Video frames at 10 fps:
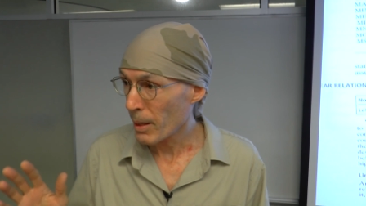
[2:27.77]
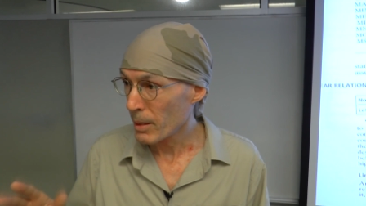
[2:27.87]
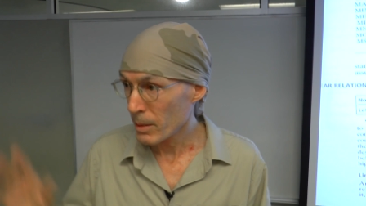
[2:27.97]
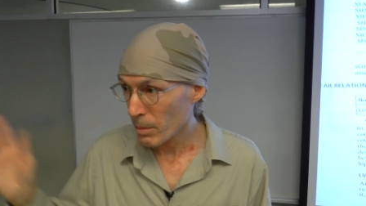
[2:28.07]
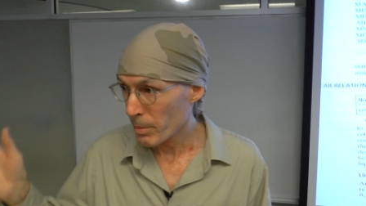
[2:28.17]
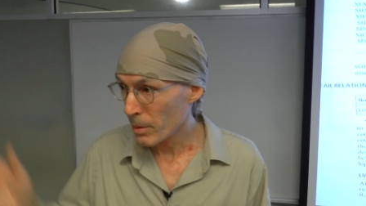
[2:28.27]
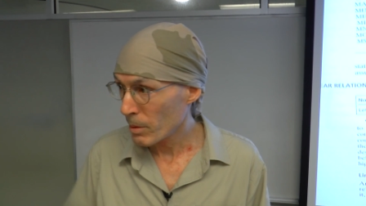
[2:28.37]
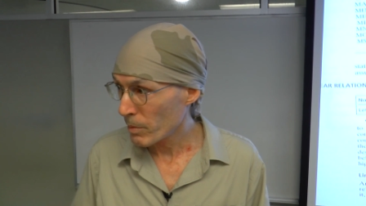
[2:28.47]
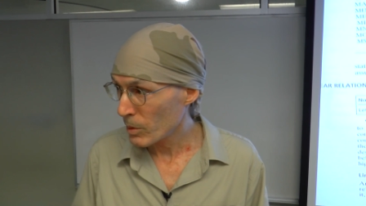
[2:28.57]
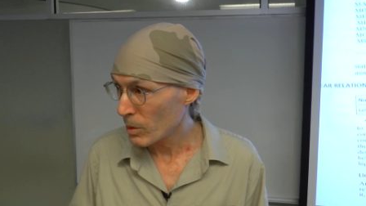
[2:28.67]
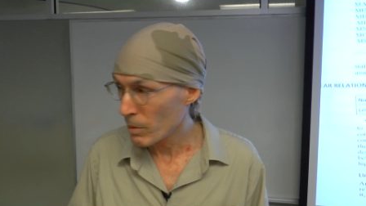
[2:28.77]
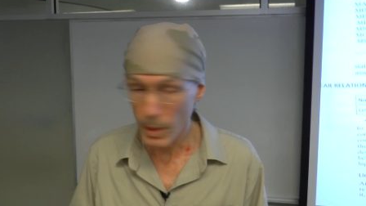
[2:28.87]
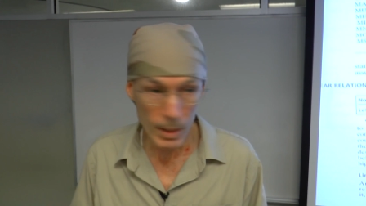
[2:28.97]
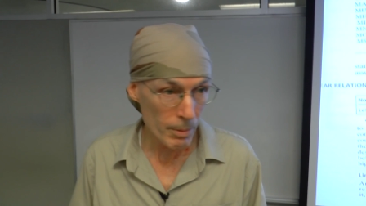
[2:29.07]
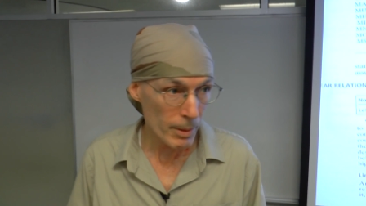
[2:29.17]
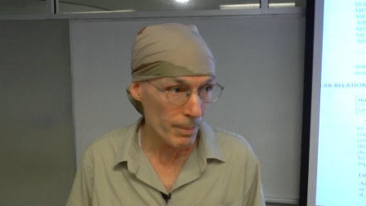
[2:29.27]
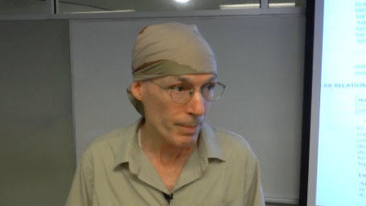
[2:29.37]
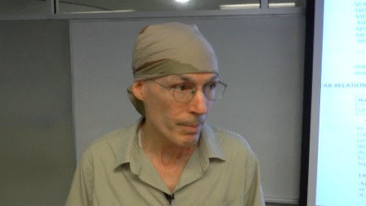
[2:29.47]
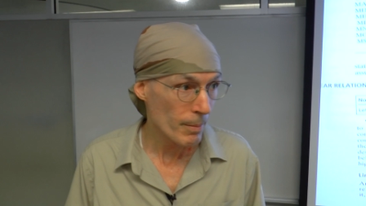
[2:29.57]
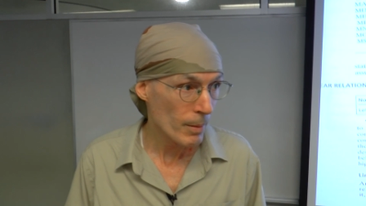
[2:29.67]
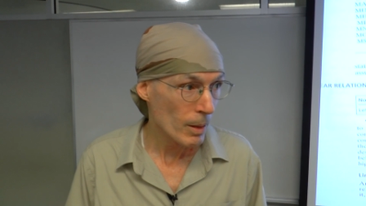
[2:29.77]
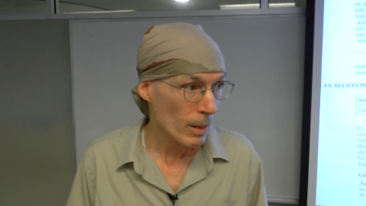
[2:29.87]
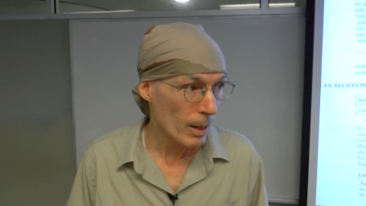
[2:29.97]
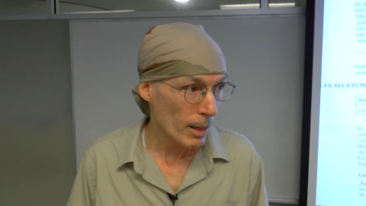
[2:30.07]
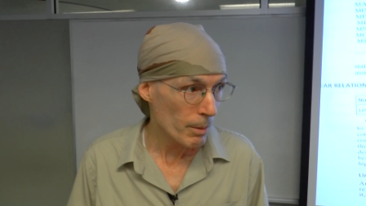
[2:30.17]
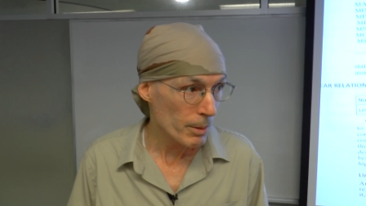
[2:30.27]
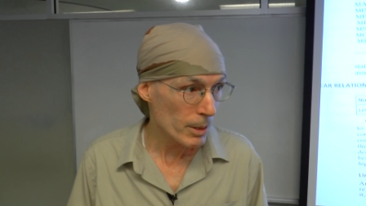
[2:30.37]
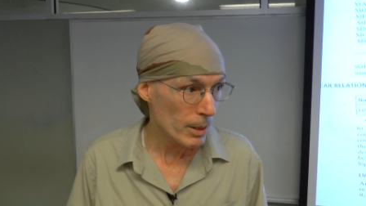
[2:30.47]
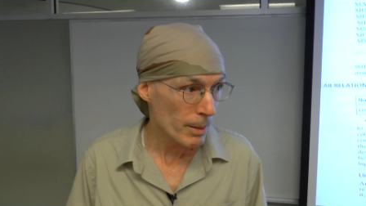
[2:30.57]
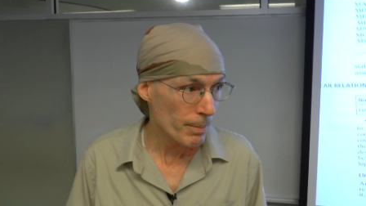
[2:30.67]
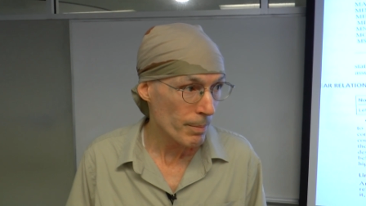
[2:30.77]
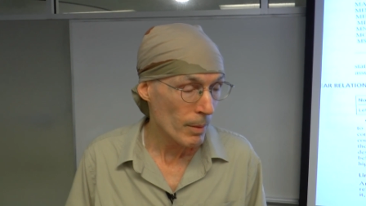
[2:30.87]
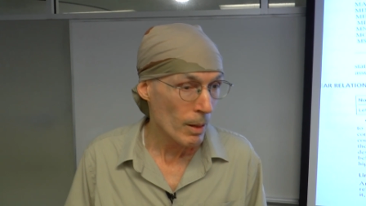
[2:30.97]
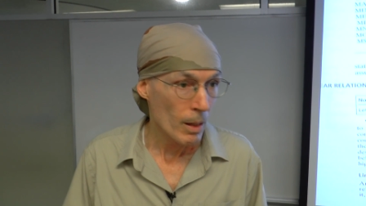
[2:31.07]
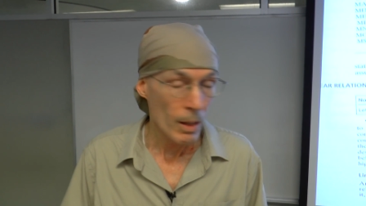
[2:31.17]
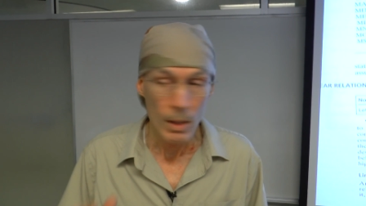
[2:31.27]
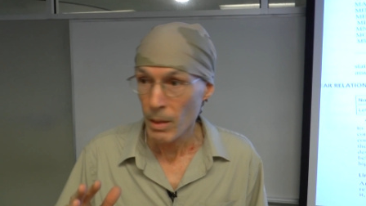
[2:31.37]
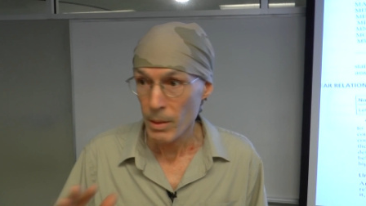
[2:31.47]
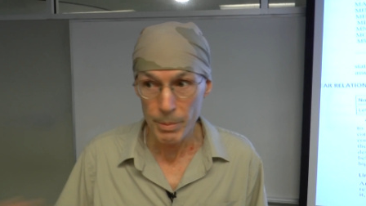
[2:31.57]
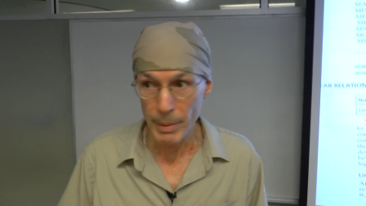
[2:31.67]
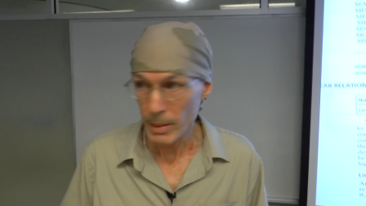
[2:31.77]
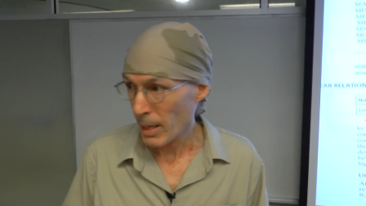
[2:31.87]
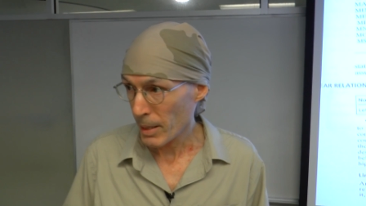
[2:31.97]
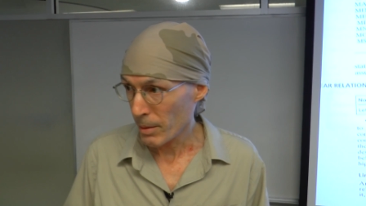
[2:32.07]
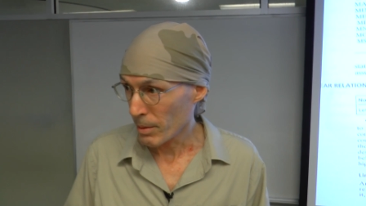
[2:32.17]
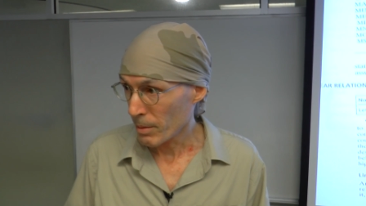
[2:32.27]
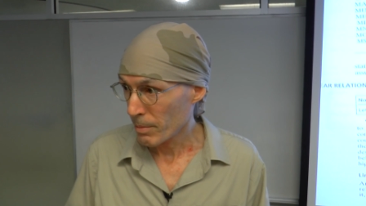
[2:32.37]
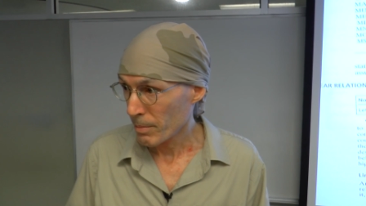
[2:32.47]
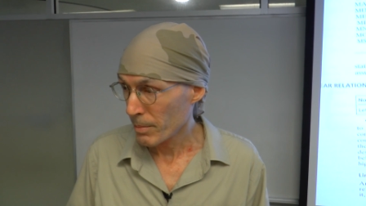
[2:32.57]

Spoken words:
he's up at the University of Iowa City. Spectacular.